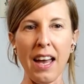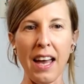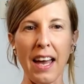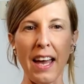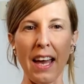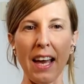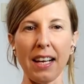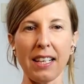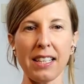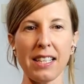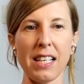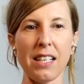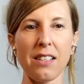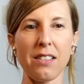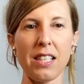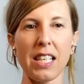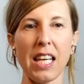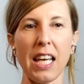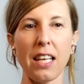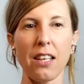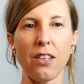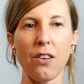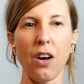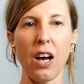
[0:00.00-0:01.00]
Exhale,
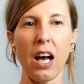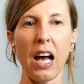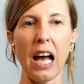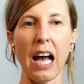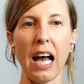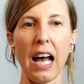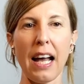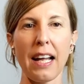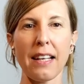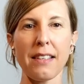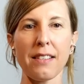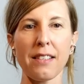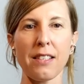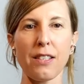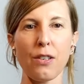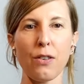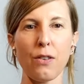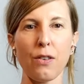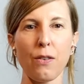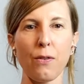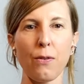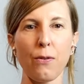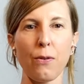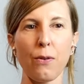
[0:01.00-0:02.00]
take your hands to
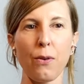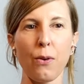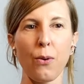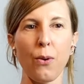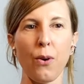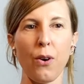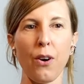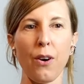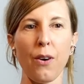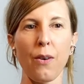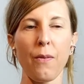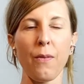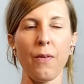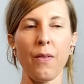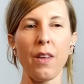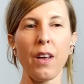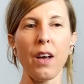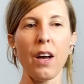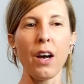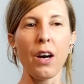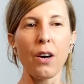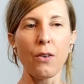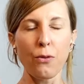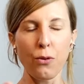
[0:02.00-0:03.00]
the floor.
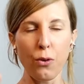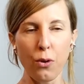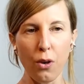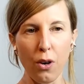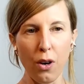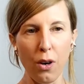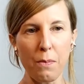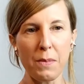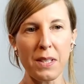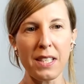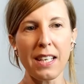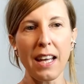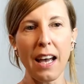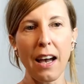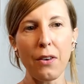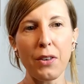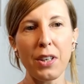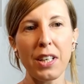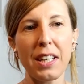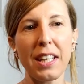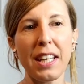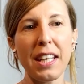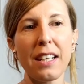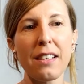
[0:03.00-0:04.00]
Forearms down,
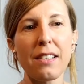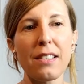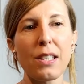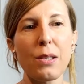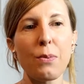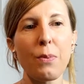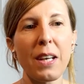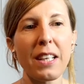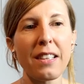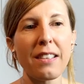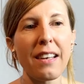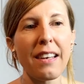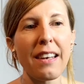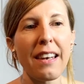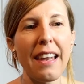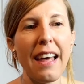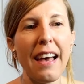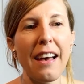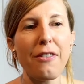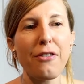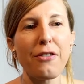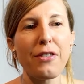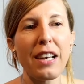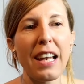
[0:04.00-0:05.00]
inhale, swing the
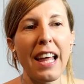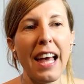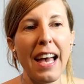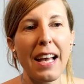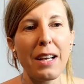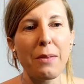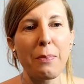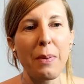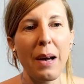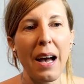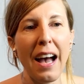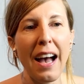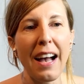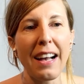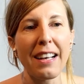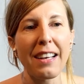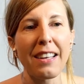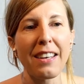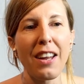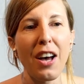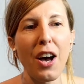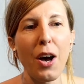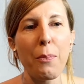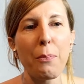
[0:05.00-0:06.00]
left leg back
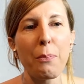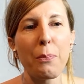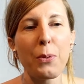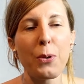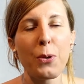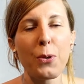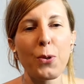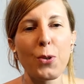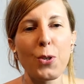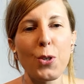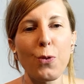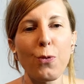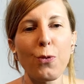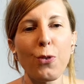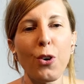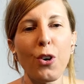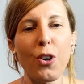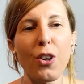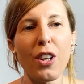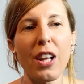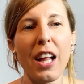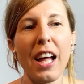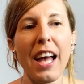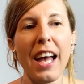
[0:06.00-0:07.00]
and up.
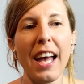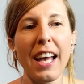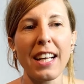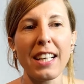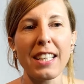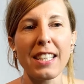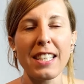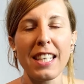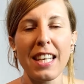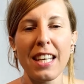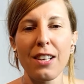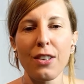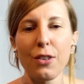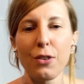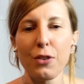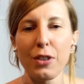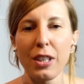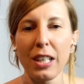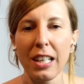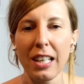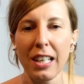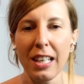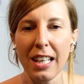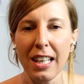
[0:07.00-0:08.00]
Beautiful. Exhale,
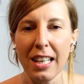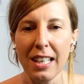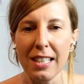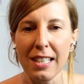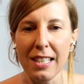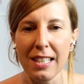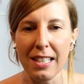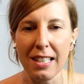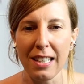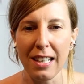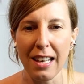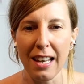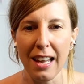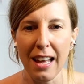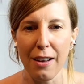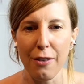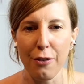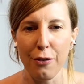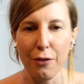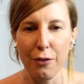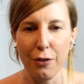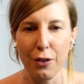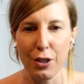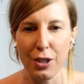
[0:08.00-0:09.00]
release the left
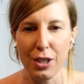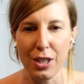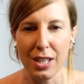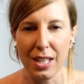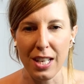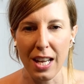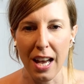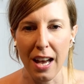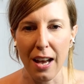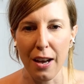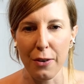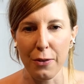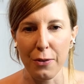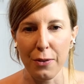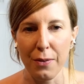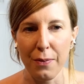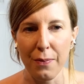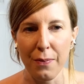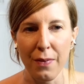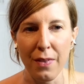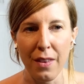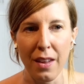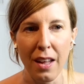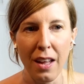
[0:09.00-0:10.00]
foot down.
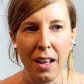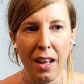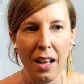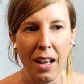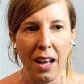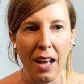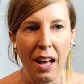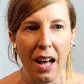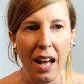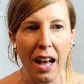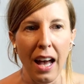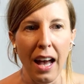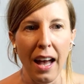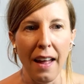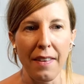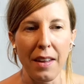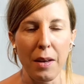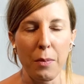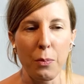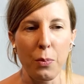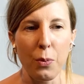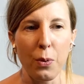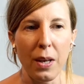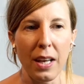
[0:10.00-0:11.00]
And
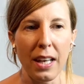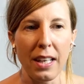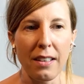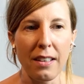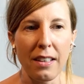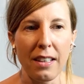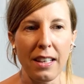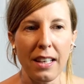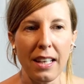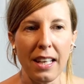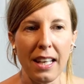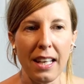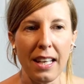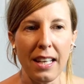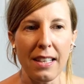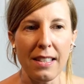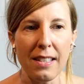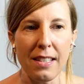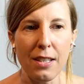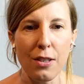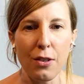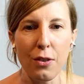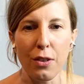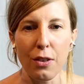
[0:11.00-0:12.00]
then bring the
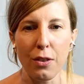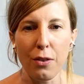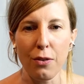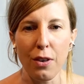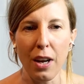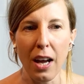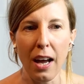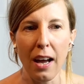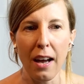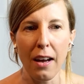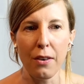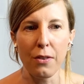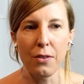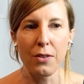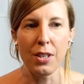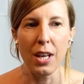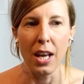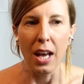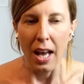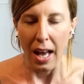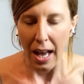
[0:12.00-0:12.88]
knees to the ground.